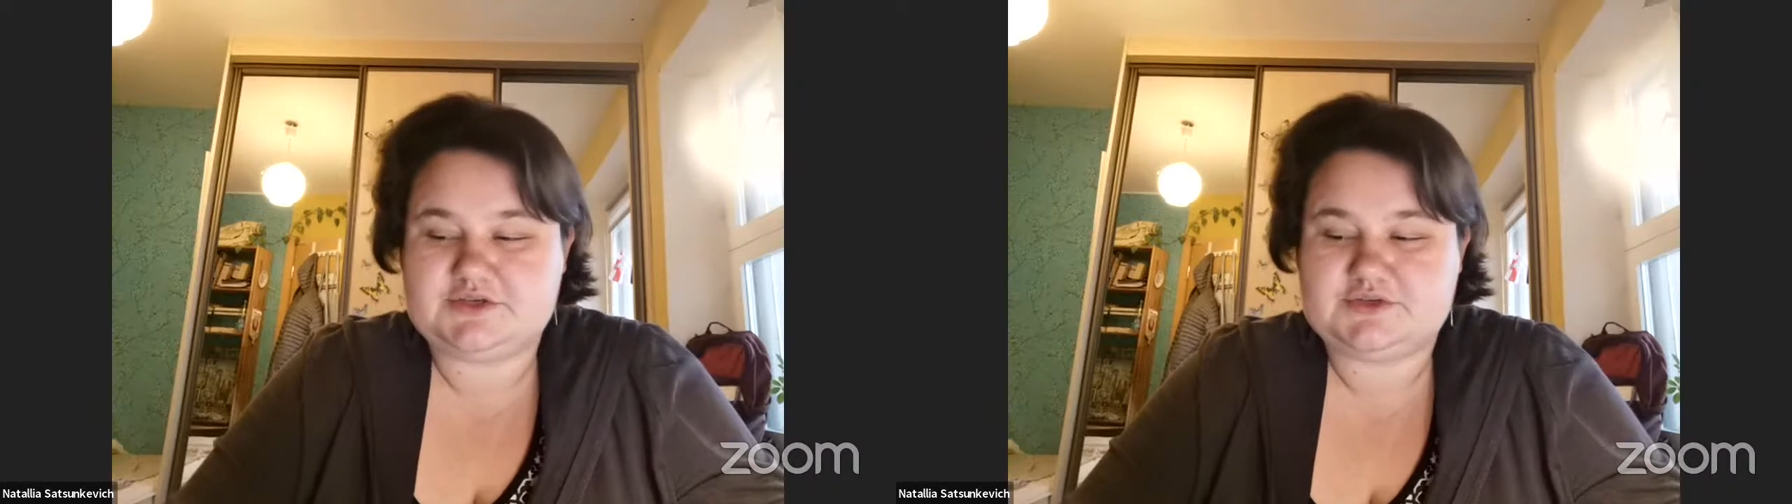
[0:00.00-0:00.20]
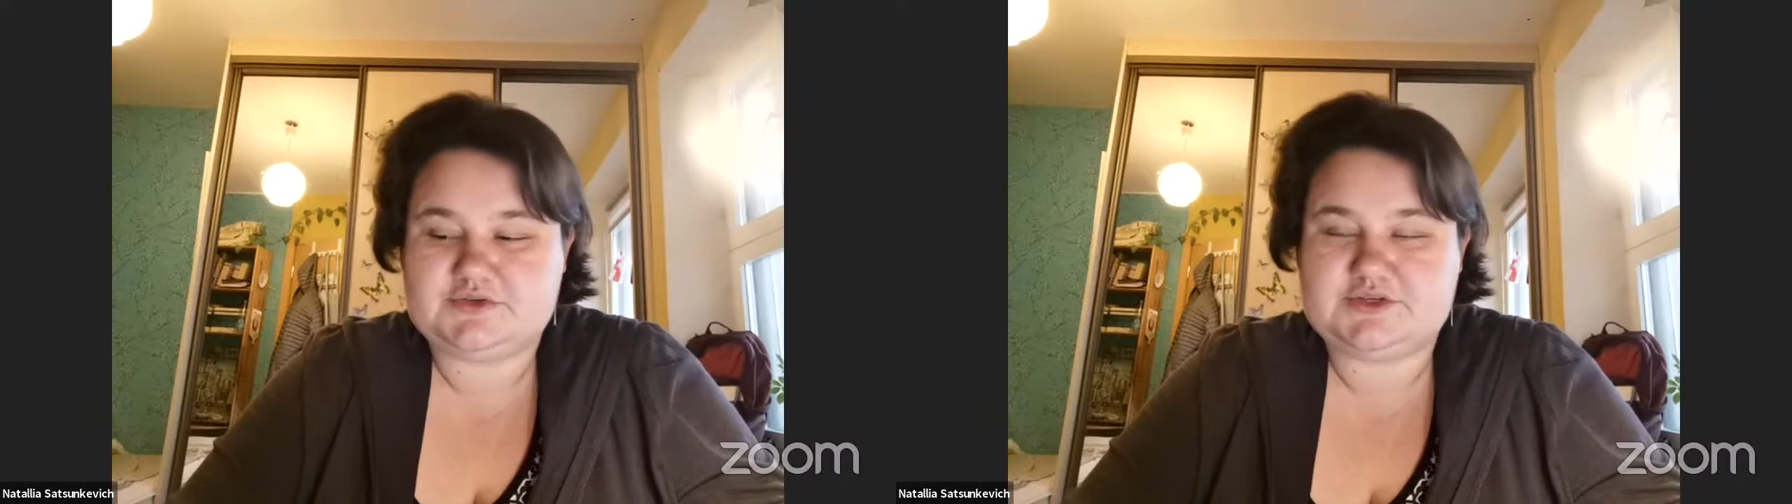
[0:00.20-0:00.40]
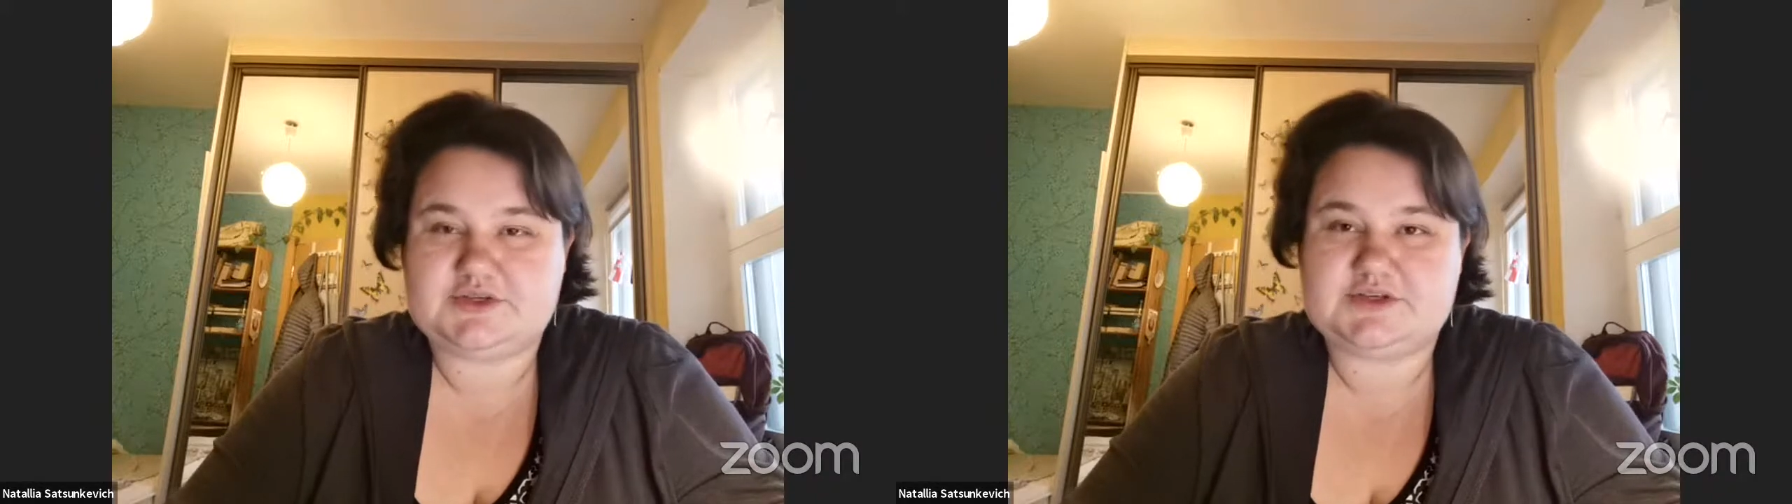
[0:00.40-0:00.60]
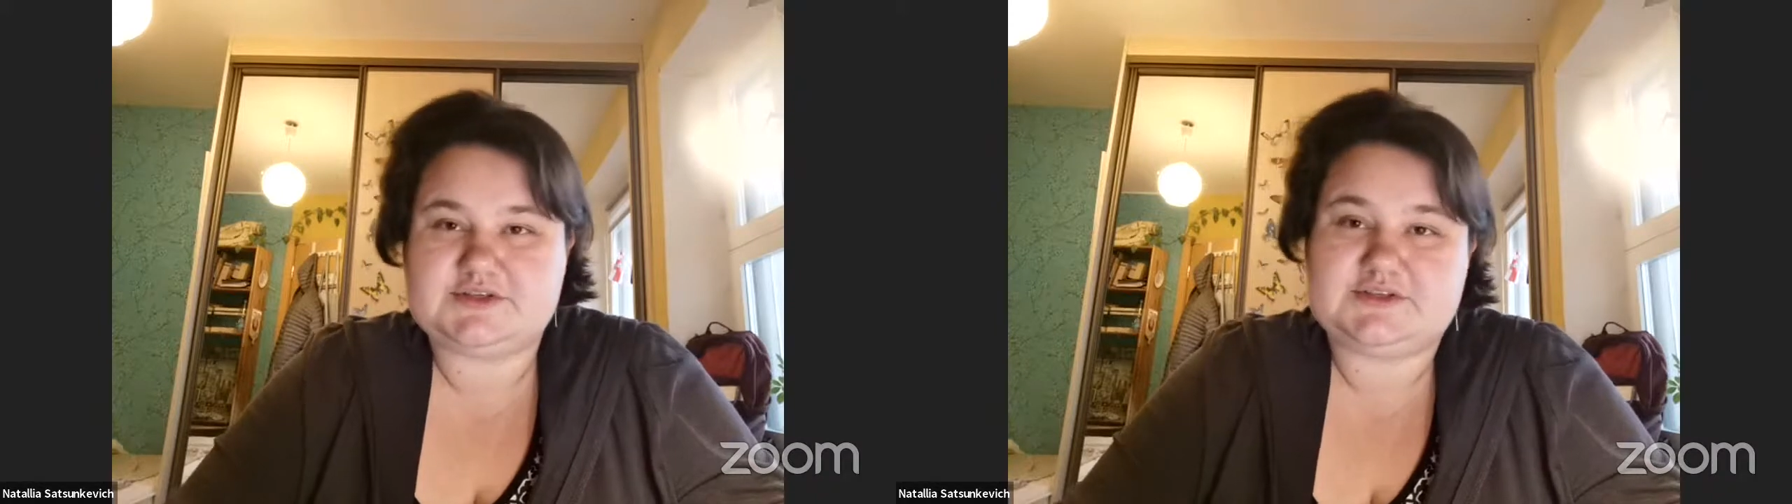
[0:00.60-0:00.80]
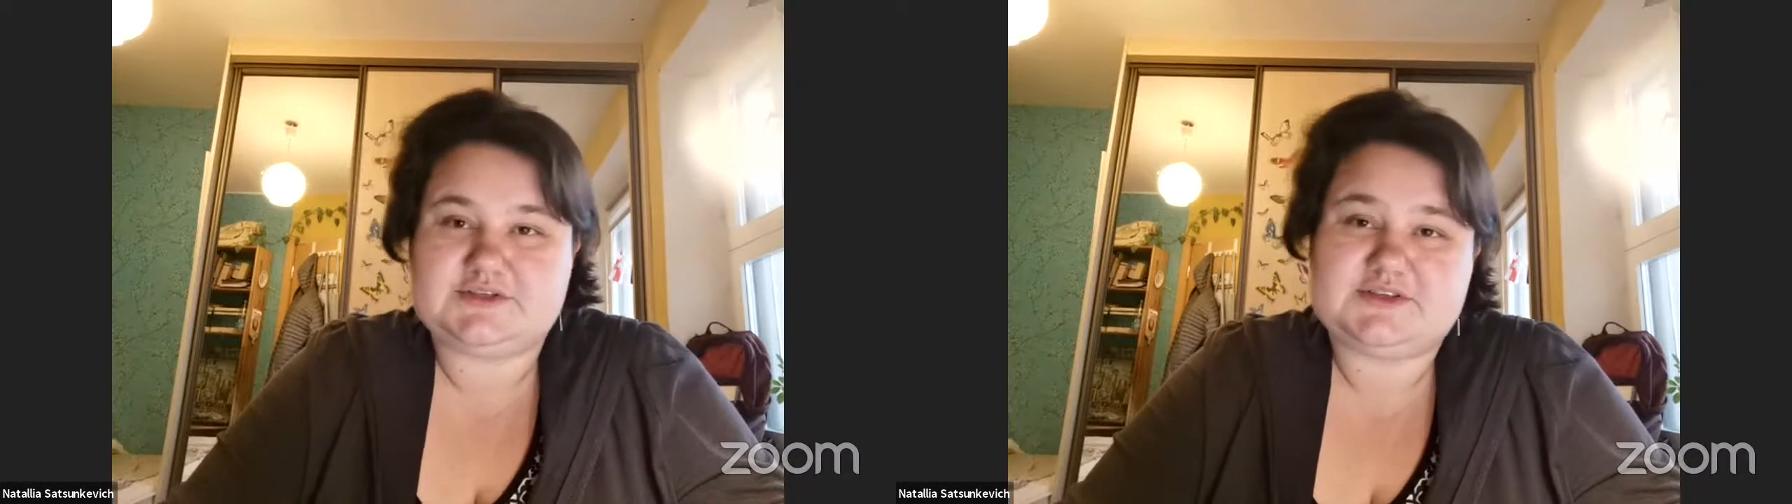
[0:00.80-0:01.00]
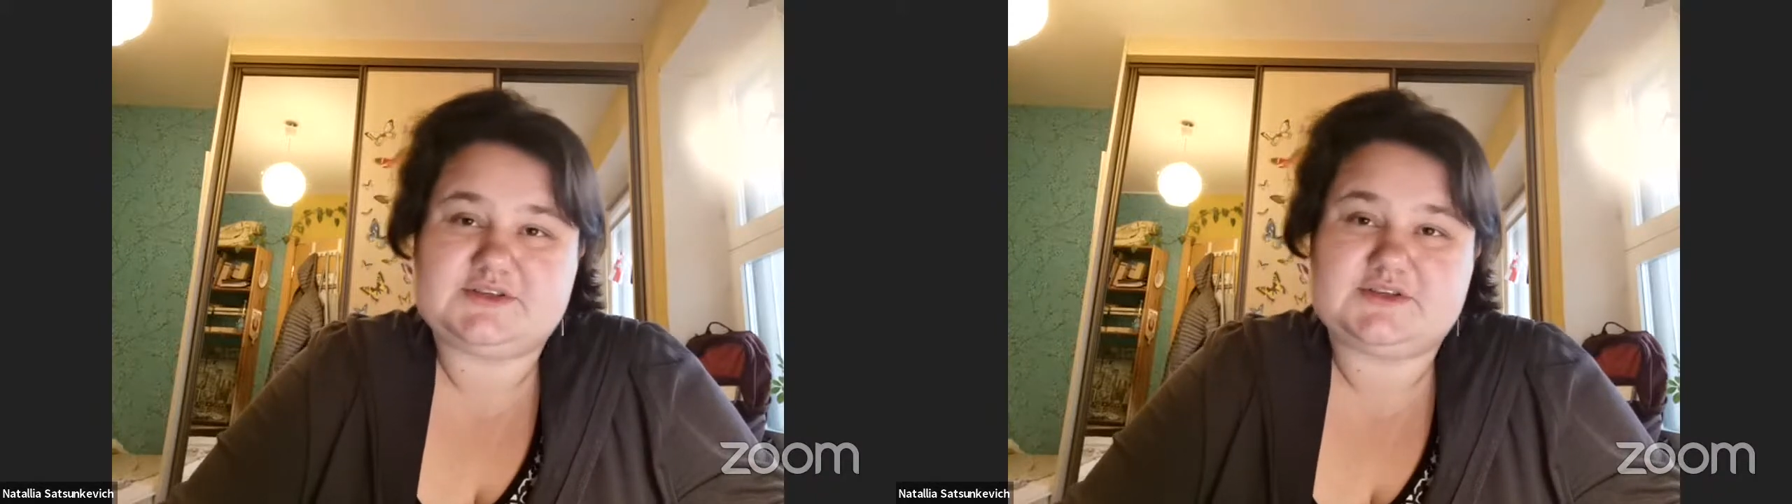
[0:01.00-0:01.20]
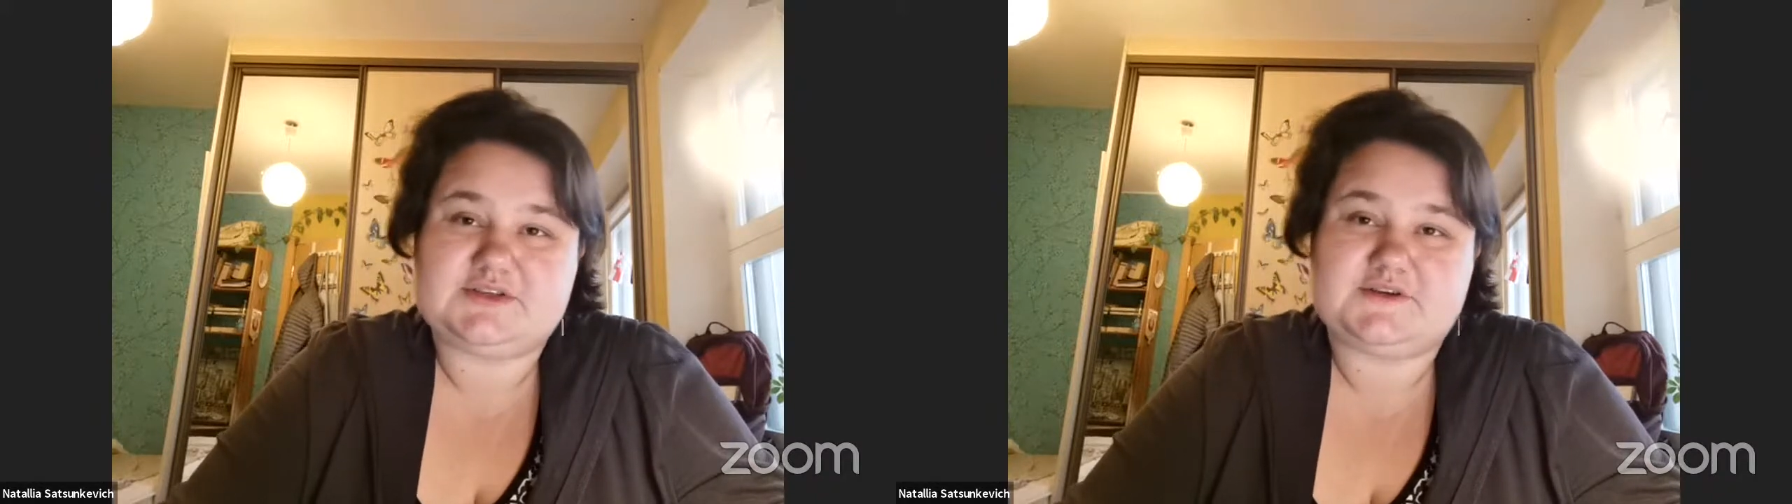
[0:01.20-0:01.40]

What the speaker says: I should say that this